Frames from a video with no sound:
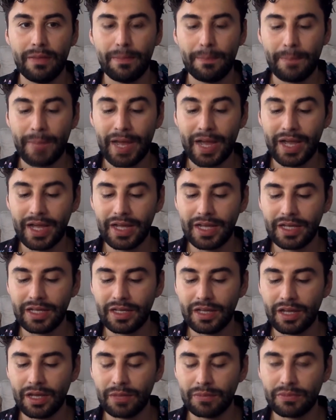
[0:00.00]
by
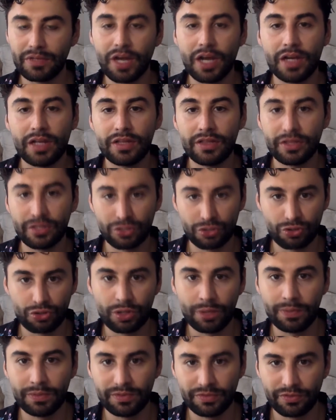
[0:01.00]
cutting the
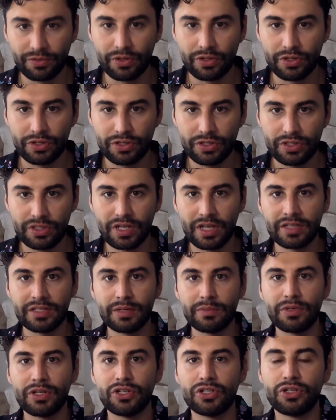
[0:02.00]
strips first, as I'm
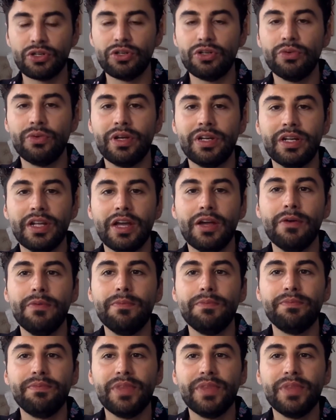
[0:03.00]
going to show you right now,